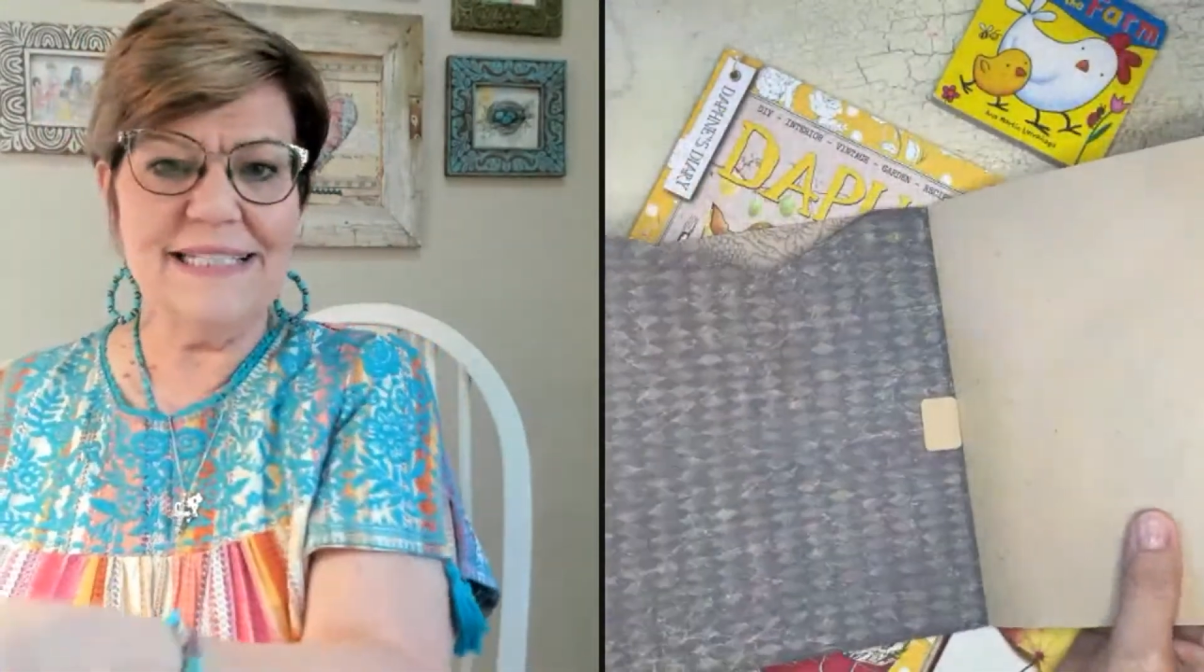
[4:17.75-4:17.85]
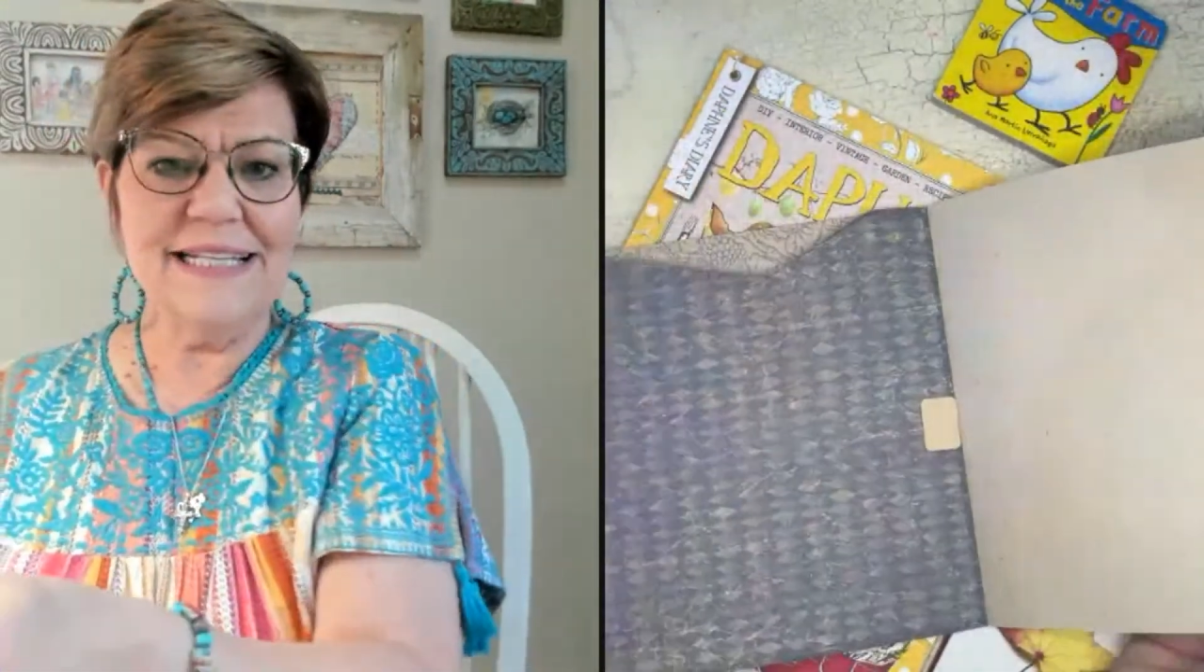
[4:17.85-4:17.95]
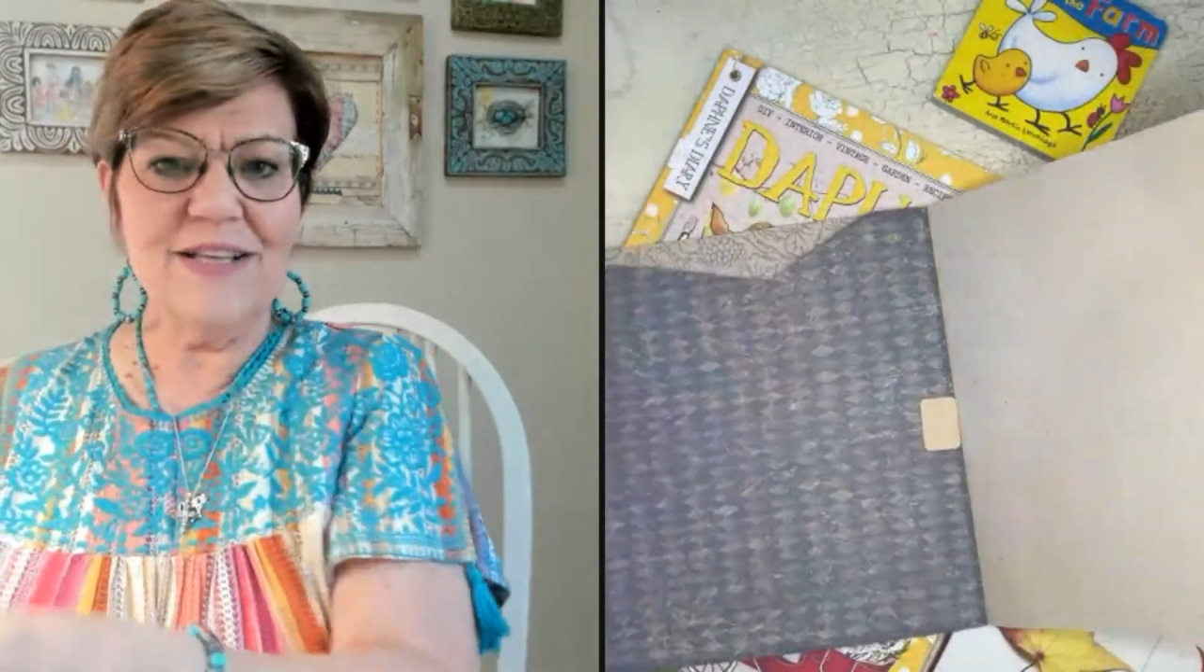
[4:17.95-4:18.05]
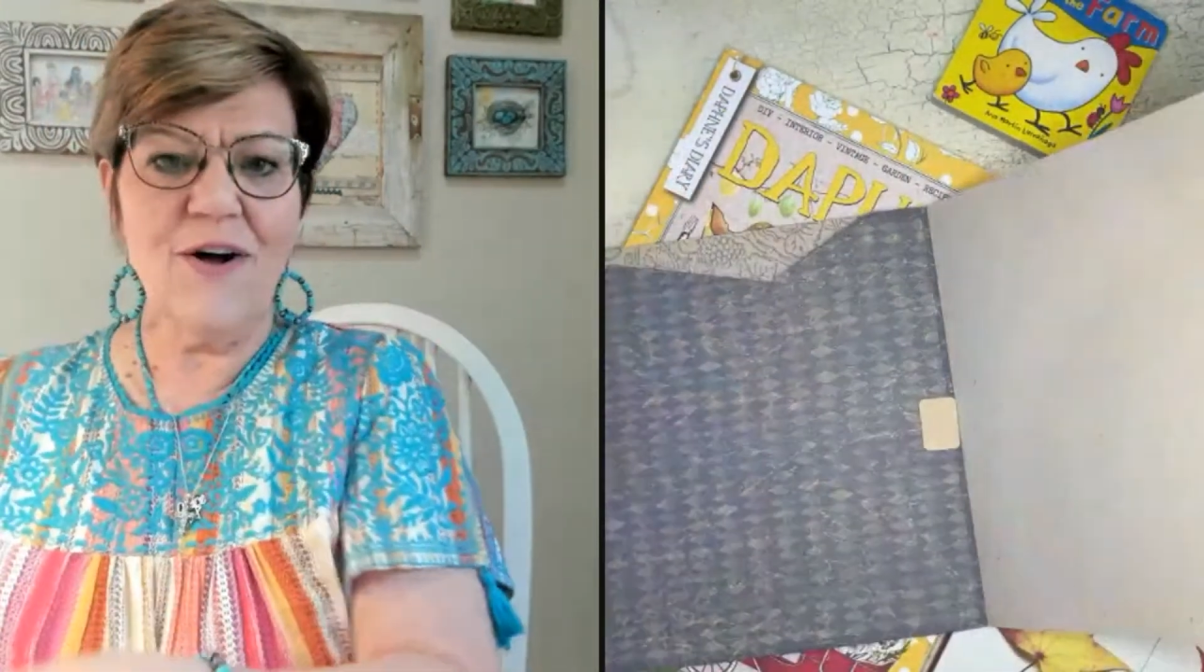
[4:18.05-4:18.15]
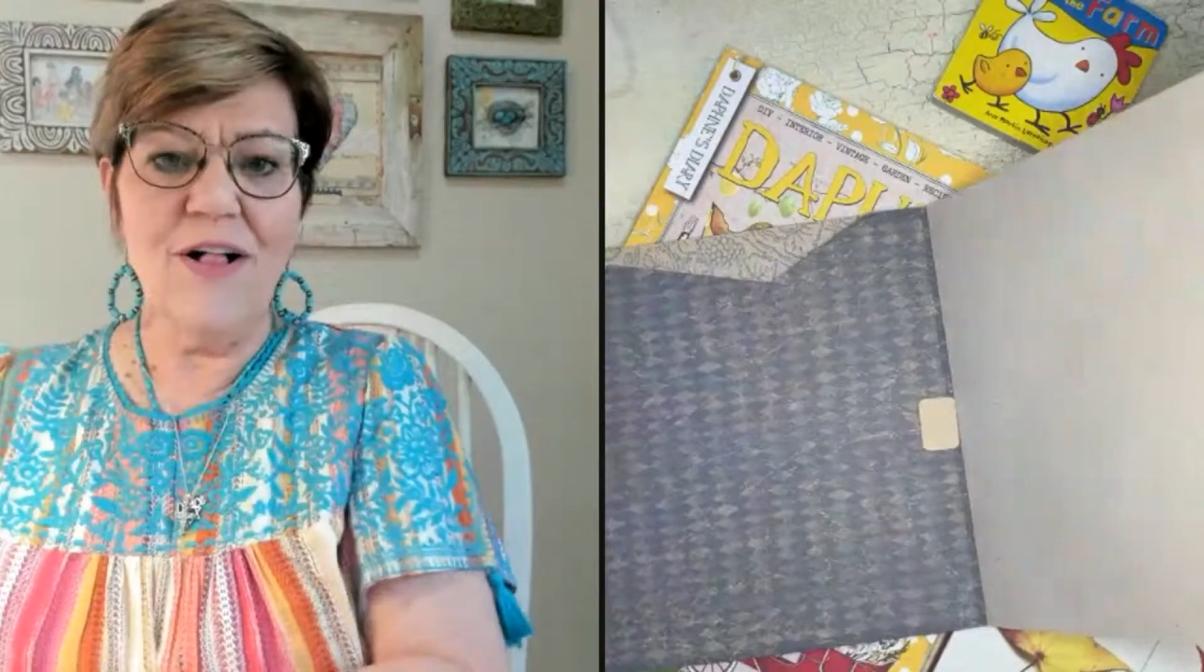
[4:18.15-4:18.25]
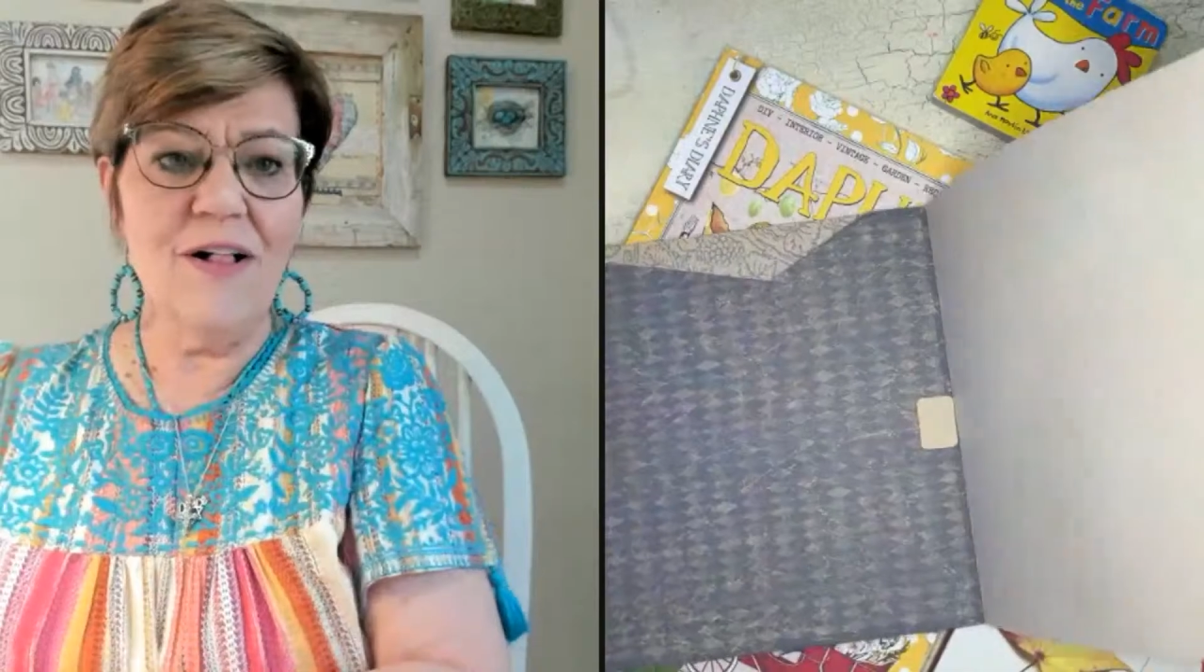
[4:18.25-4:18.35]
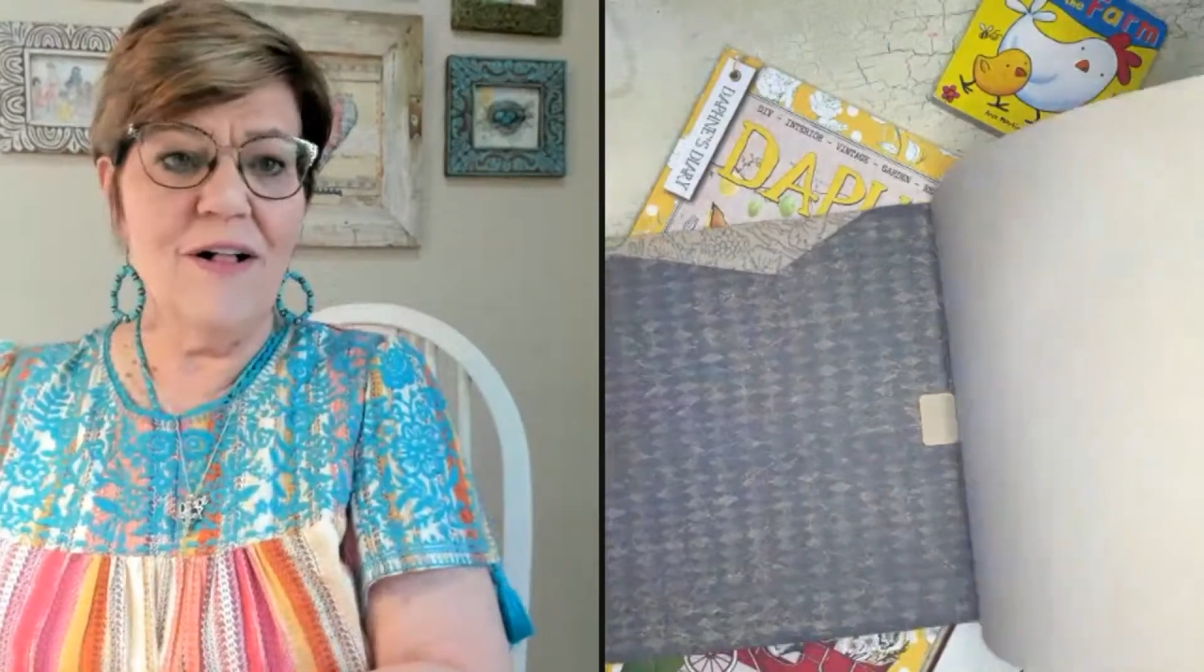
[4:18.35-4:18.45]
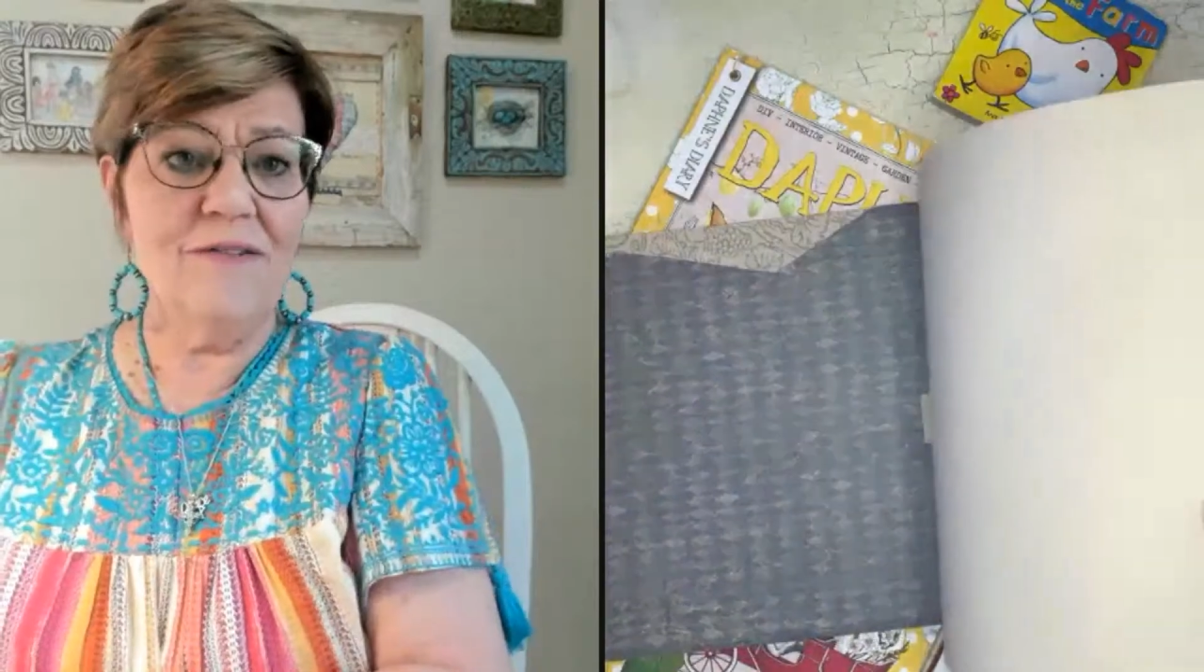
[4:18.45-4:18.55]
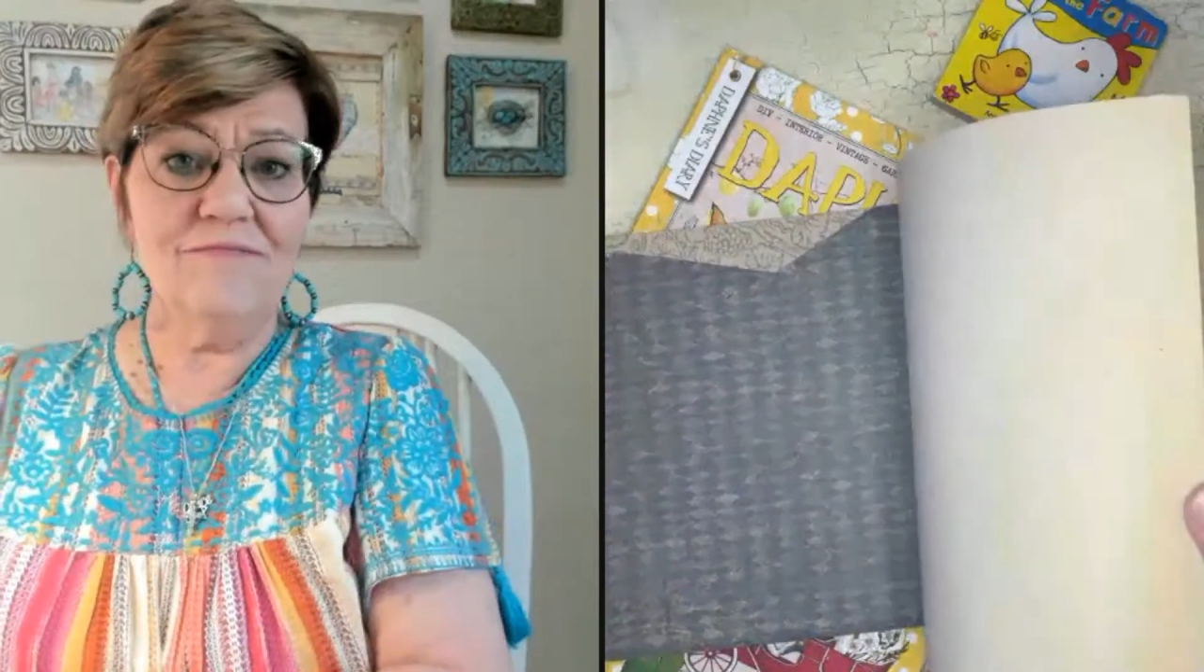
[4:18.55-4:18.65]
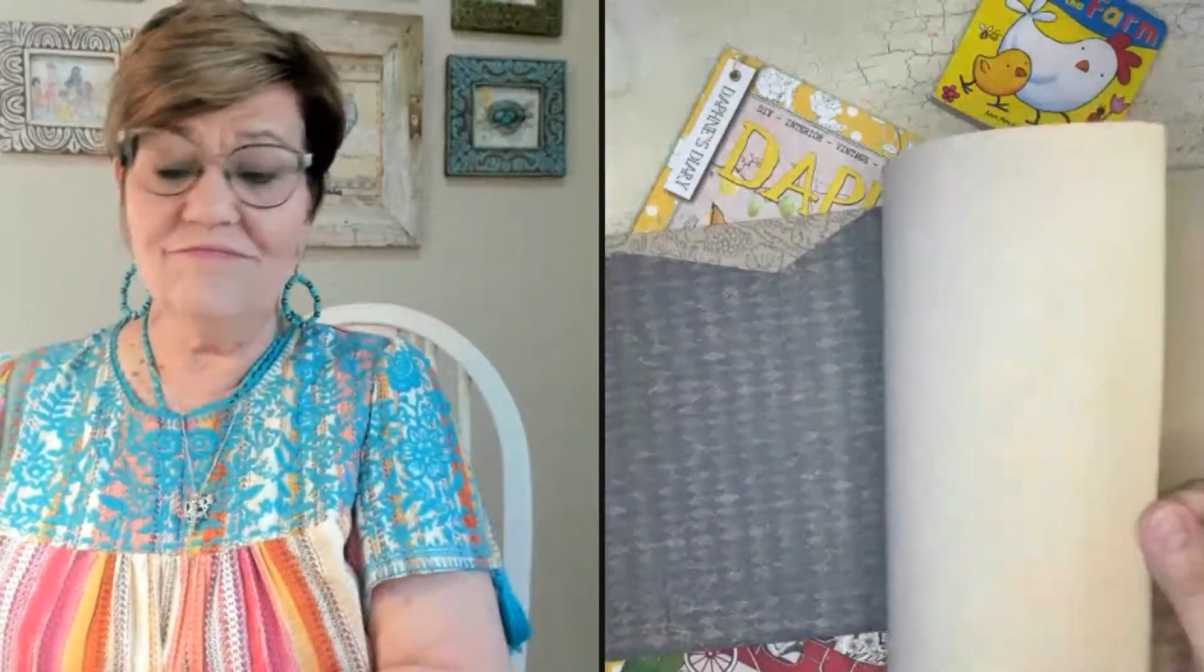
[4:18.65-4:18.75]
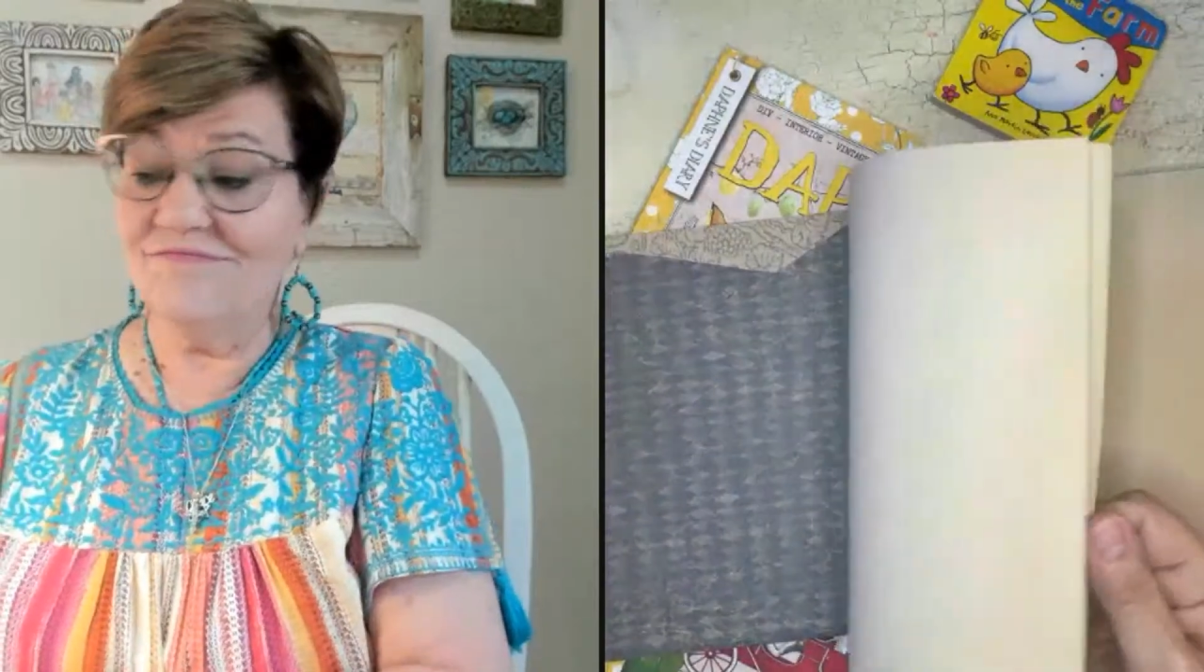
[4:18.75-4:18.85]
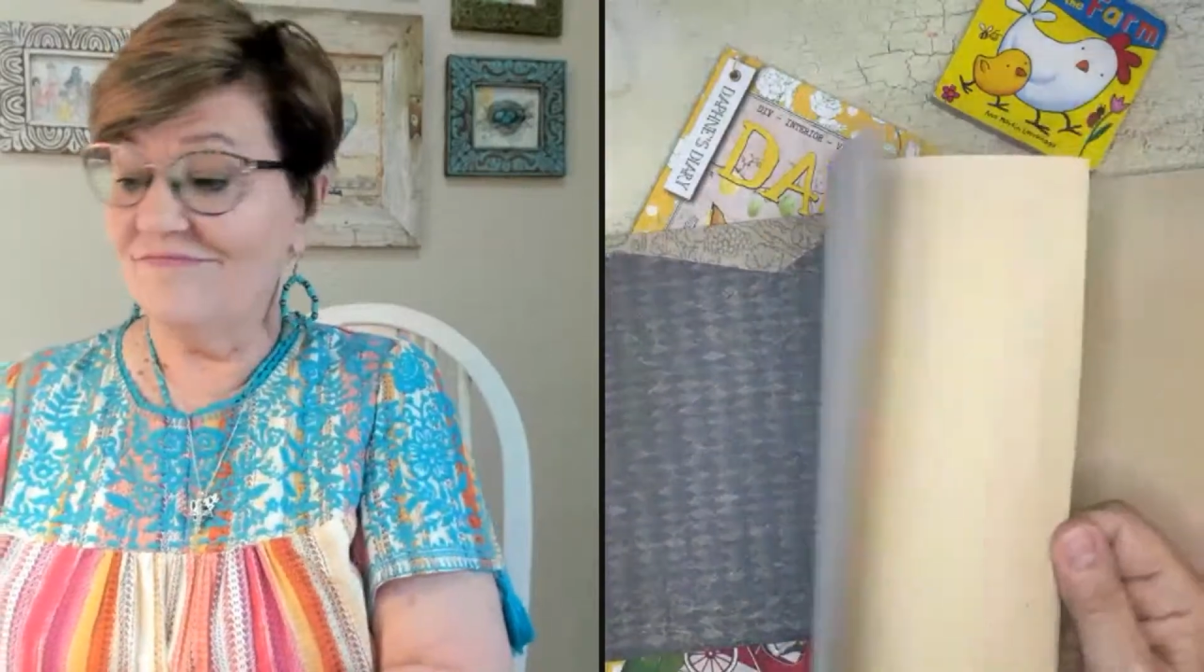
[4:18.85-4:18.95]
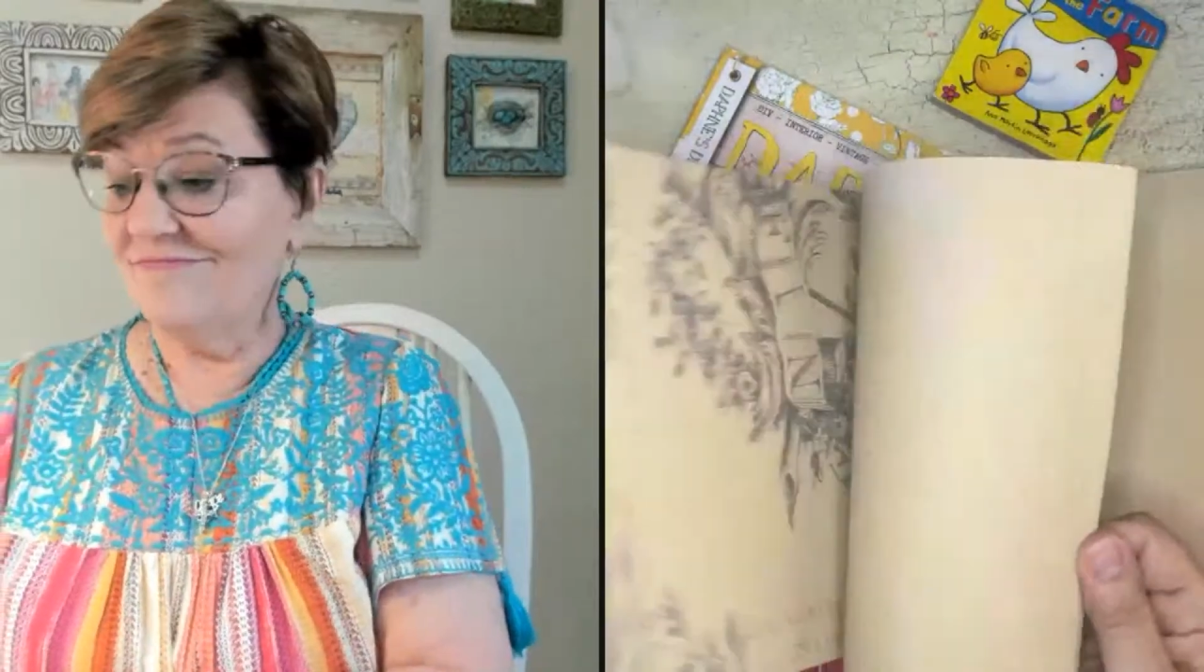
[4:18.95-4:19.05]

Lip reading: That's all